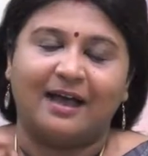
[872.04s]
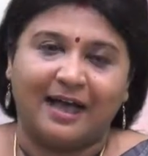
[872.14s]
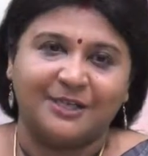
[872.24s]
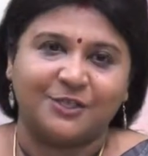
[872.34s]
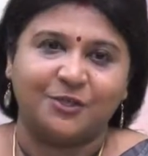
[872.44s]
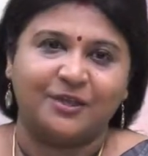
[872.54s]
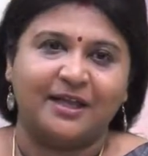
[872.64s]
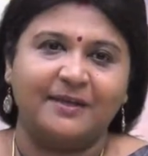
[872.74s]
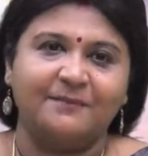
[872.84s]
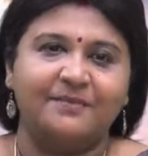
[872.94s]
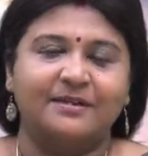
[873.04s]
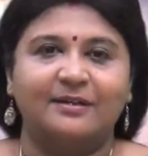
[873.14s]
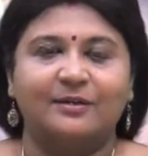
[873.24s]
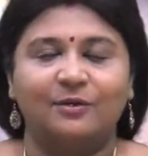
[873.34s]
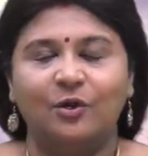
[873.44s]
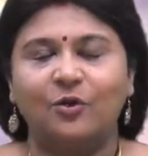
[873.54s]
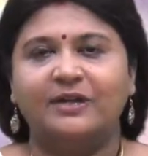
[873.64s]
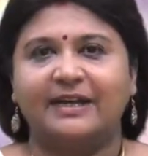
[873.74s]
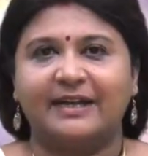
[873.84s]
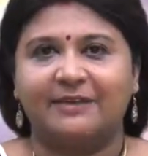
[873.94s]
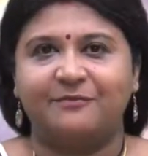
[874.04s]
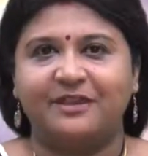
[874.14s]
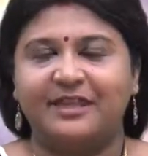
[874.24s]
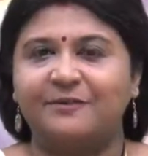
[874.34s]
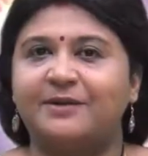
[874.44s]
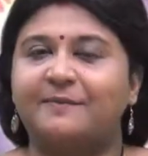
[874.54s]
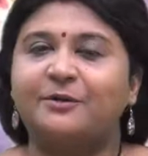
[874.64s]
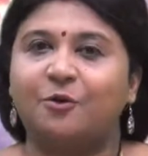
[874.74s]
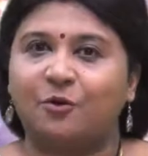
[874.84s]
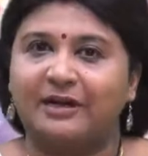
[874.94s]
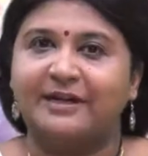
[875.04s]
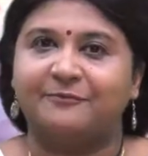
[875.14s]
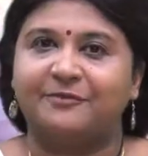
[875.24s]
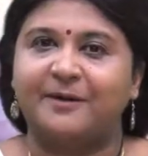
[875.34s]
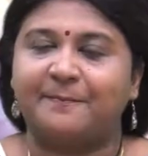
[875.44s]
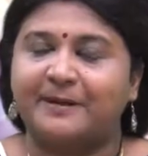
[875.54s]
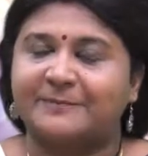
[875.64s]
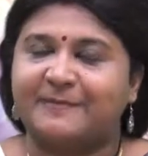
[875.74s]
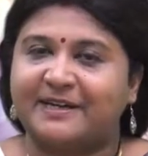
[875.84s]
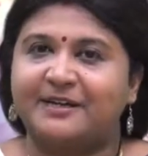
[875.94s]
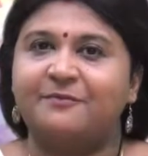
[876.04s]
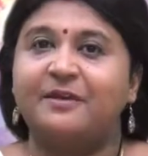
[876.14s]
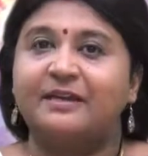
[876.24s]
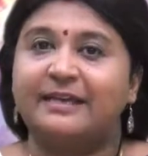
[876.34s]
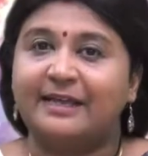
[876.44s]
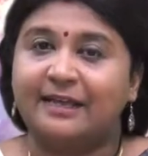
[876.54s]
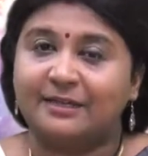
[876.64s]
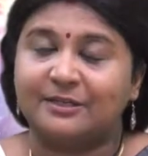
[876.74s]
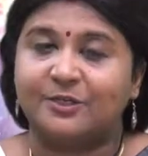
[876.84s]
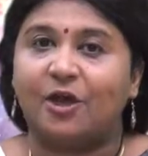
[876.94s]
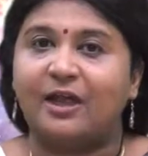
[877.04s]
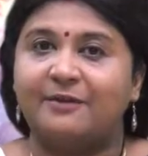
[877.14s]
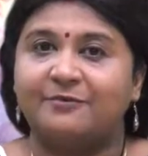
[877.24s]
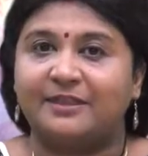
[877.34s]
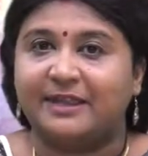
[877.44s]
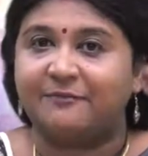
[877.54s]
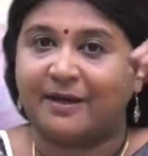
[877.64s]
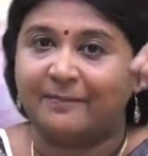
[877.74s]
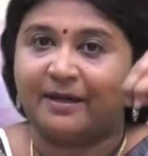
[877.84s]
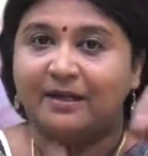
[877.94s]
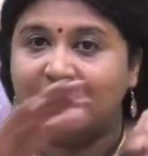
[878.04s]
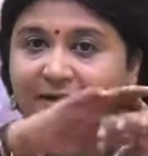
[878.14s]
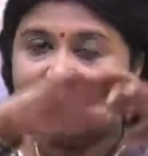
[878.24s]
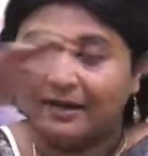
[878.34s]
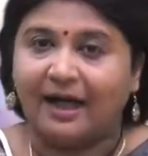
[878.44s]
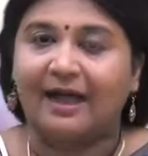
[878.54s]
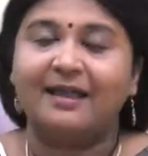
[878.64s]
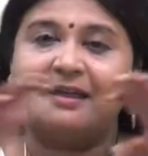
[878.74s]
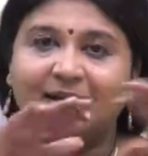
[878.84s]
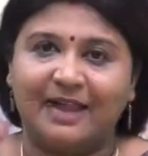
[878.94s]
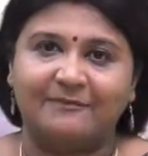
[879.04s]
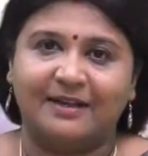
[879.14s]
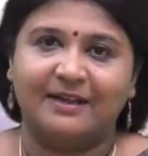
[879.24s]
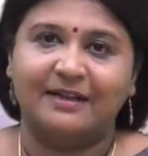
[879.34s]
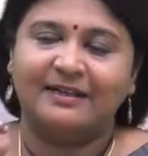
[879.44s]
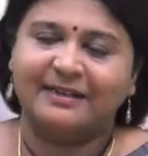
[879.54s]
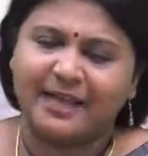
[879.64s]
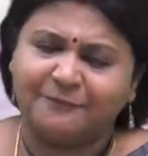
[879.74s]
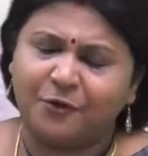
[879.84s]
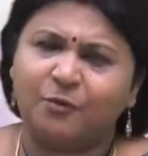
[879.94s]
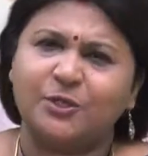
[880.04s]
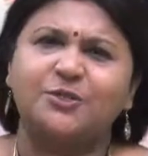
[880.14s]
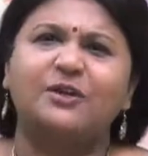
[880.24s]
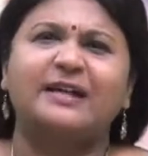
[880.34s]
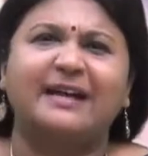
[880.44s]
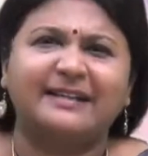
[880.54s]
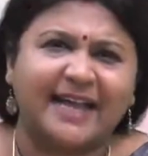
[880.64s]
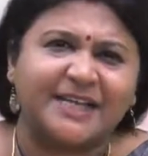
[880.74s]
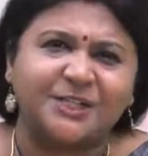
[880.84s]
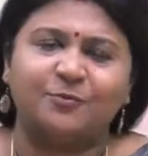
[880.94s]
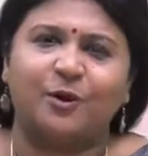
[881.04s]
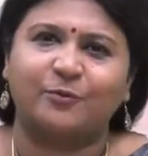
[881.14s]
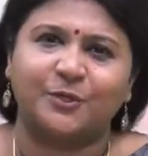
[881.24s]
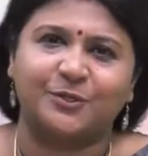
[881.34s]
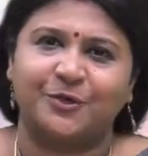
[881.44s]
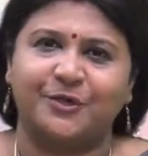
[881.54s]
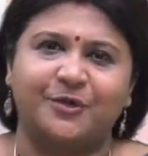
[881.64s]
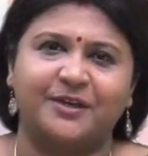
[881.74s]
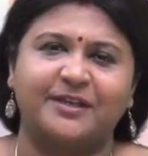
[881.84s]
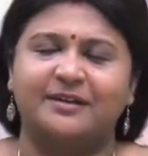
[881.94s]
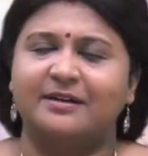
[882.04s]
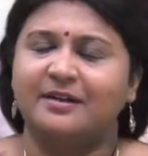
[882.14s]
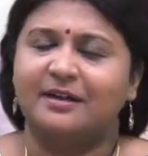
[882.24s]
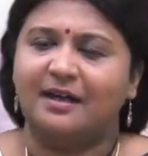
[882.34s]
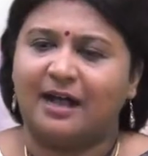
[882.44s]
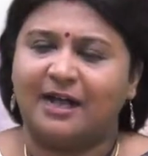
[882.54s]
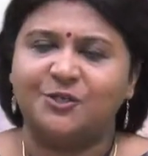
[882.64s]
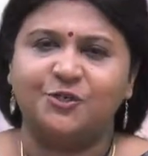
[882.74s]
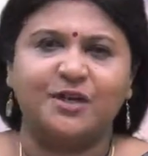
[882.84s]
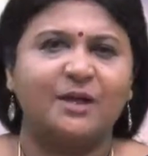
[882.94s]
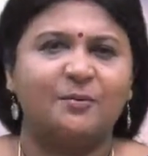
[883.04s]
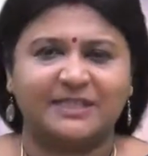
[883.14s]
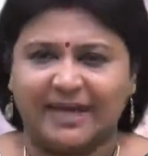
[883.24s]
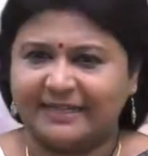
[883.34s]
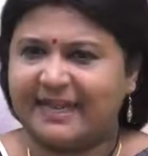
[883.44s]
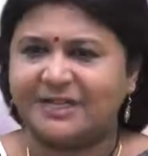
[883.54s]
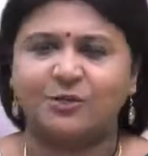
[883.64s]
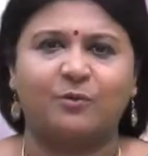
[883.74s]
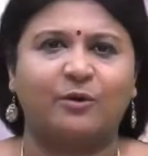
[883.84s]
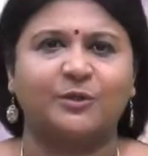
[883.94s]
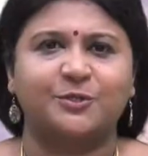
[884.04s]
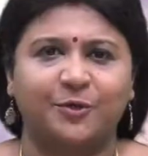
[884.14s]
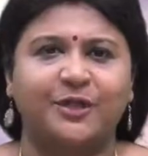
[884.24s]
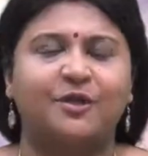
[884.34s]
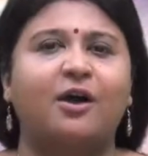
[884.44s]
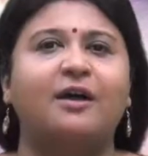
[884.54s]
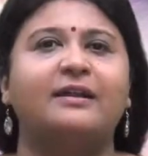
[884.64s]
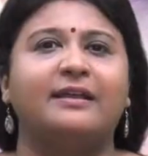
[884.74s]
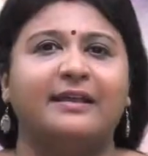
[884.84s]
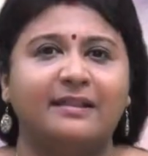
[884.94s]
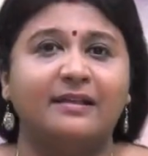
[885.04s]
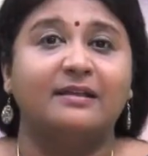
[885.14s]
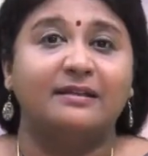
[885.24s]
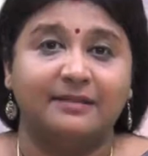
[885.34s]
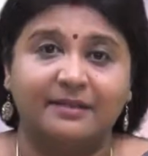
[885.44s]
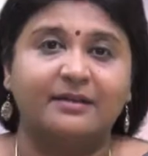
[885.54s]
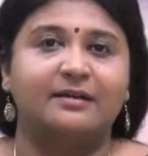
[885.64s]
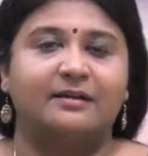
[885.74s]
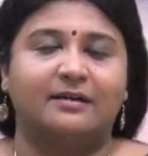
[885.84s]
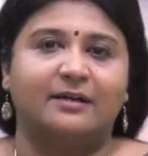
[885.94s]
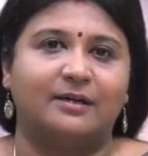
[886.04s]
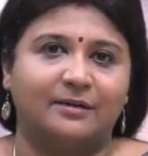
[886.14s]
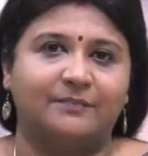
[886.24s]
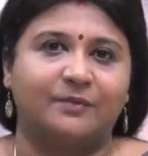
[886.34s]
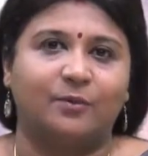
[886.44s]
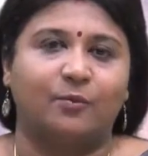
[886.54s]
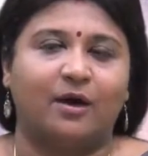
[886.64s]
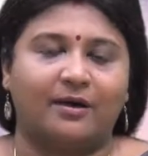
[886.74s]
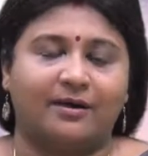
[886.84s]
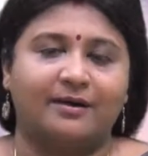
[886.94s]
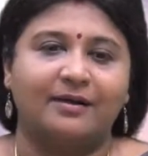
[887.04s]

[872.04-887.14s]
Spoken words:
Achyutha looked at everything from a totally different perspective. He saw everything from a higher level, therefore was not attached to what was going on here. Arjuna was attached to what was going on in the war.